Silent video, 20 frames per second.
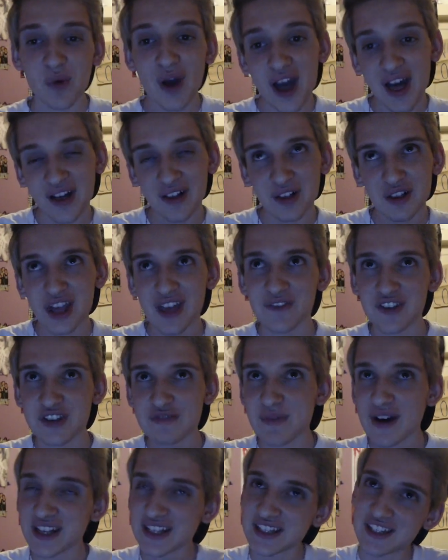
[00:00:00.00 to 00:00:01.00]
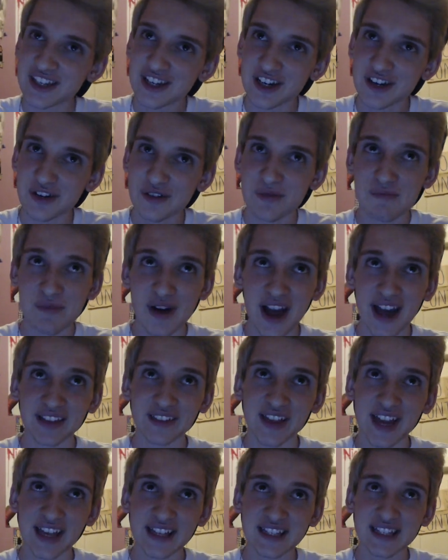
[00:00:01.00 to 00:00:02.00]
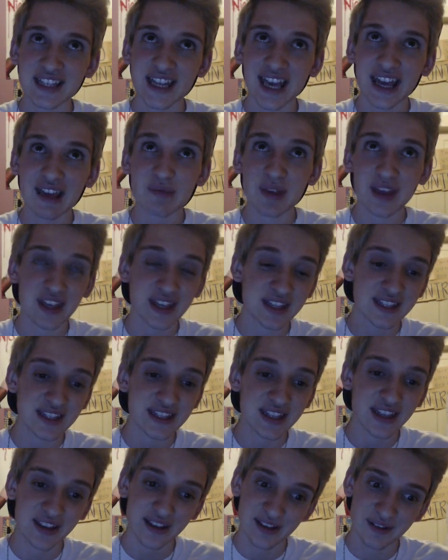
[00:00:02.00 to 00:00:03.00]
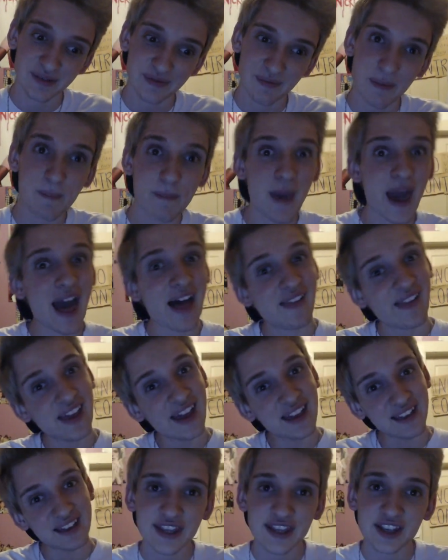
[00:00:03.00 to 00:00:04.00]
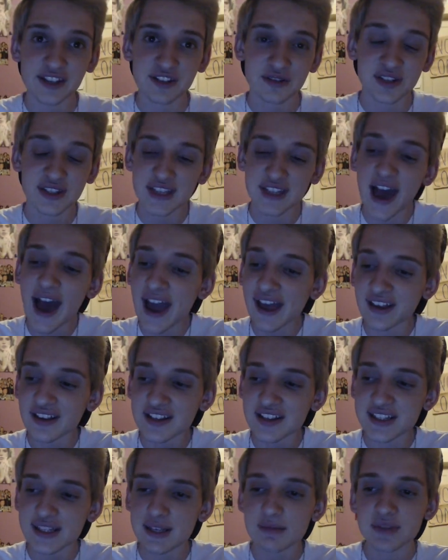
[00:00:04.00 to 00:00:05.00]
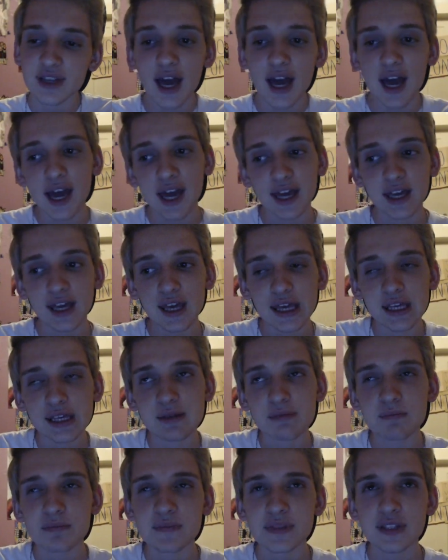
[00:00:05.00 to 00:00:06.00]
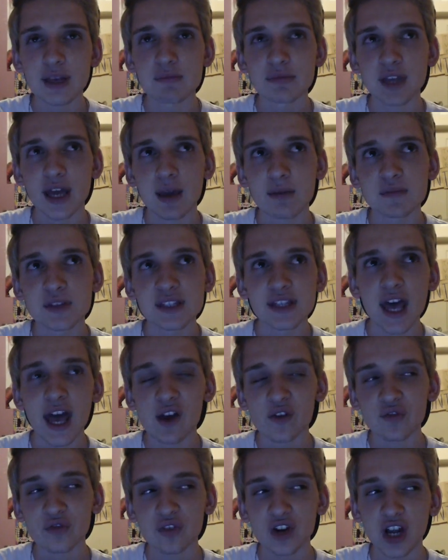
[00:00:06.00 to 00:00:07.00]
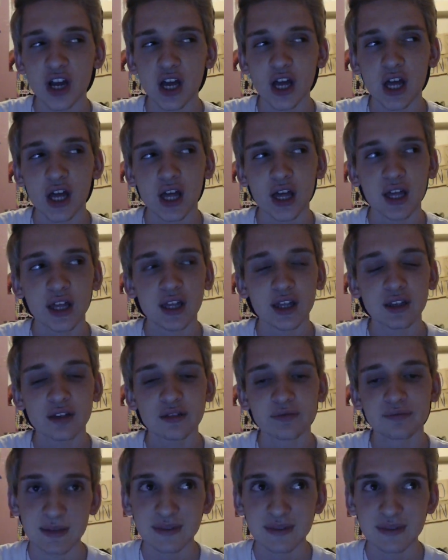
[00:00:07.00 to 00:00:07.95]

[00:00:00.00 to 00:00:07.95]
Well, if you must know, my last name is Malik. It's also Styles sometimes. Sometimes it's Efron.